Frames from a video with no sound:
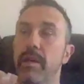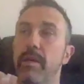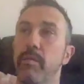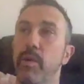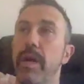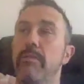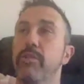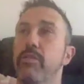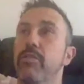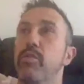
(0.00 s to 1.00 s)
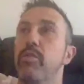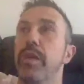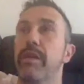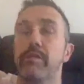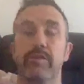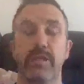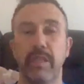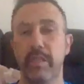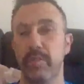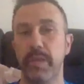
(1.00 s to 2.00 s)
What else can I talk about? Because obviously
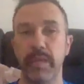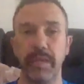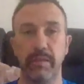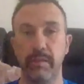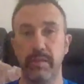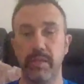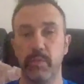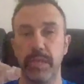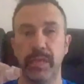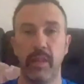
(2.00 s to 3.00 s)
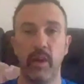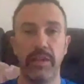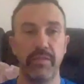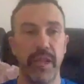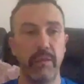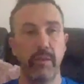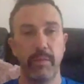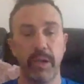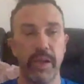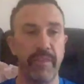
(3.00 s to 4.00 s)
this being live now,
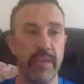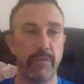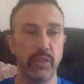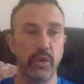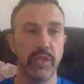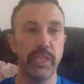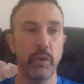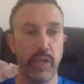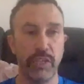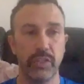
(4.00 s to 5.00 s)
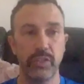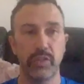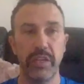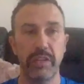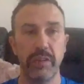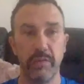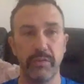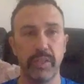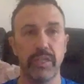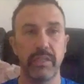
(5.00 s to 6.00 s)
if anyone's got any questions or anything,
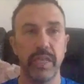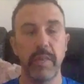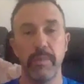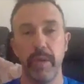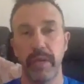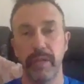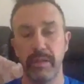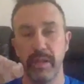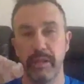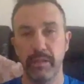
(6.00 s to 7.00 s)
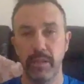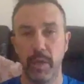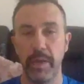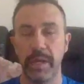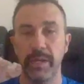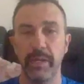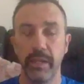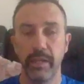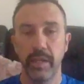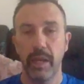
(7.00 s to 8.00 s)
obviously send them in and come in.
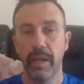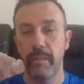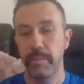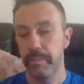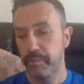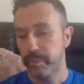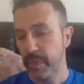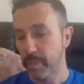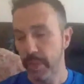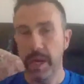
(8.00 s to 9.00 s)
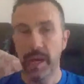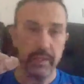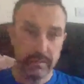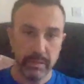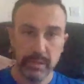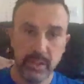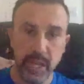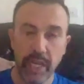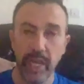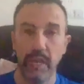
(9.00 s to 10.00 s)
But
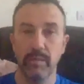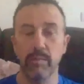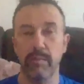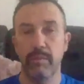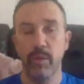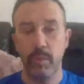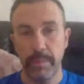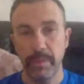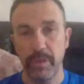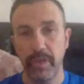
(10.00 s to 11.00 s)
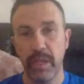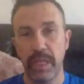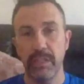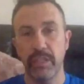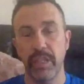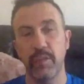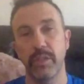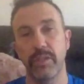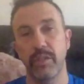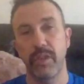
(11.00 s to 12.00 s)
check out my website,
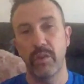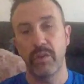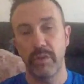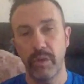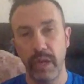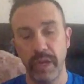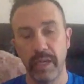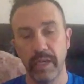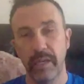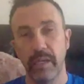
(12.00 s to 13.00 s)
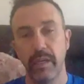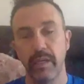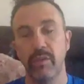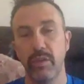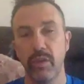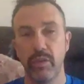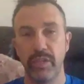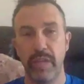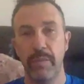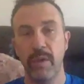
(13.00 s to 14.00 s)
andyjlewis.co.uk. You can
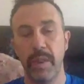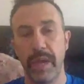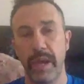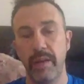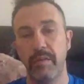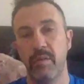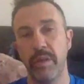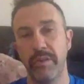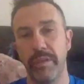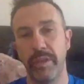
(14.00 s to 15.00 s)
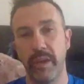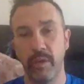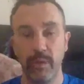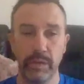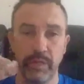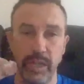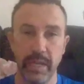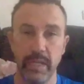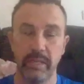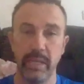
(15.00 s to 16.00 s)
contact me on there. The one thing that I will say
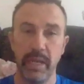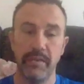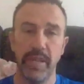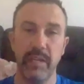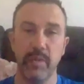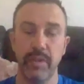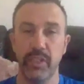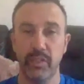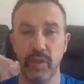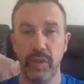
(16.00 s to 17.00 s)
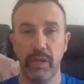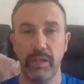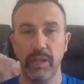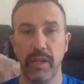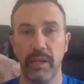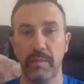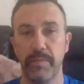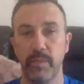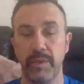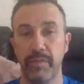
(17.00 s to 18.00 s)
is that if anyone is struggling
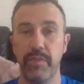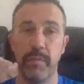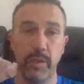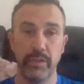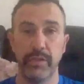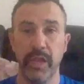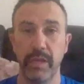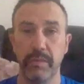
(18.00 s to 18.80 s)
with the mindset,